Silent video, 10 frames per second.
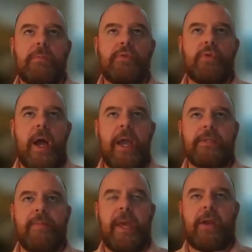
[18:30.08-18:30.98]

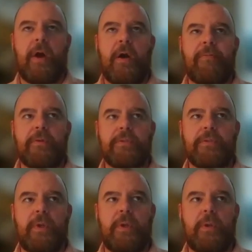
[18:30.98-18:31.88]
trying to make offers
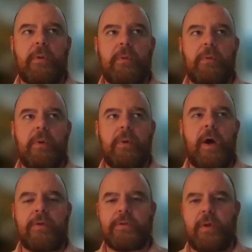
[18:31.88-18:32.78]
when
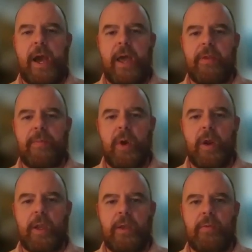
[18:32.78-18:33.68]
others are out of the
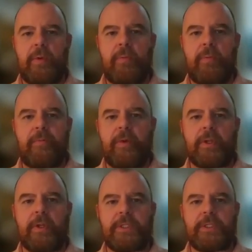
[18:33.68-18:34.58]
market. We've
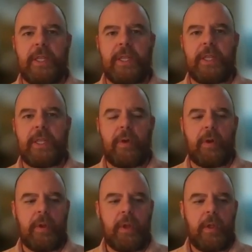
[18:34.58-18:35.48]
certainly seen that,
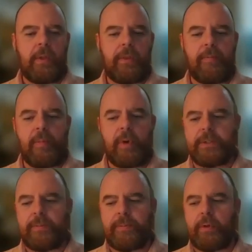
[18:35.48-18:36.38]
where the
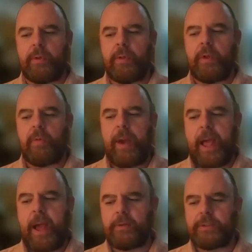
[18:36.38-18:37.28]
multiple
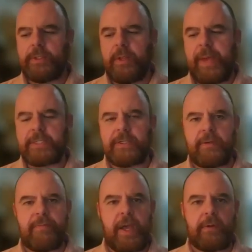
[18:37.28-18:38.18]
rounds and the best
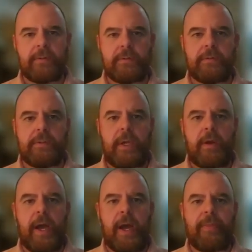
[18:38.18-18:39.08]
and finals,
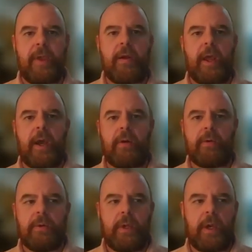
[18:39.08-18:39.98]
they're not there now.
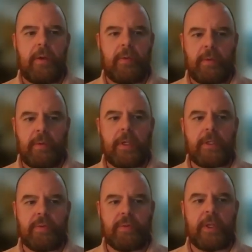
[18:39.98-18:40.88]

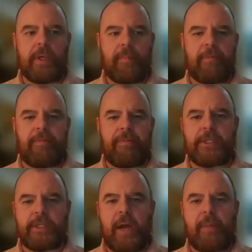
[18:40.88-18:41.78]
It's really a buffet
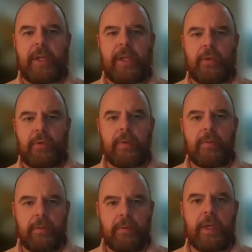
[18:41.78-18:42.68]
shopping. You
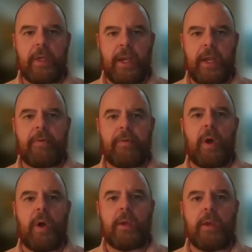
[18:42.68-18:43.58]
can get it if you
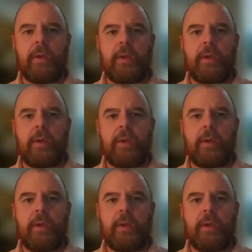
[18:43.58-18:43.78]
want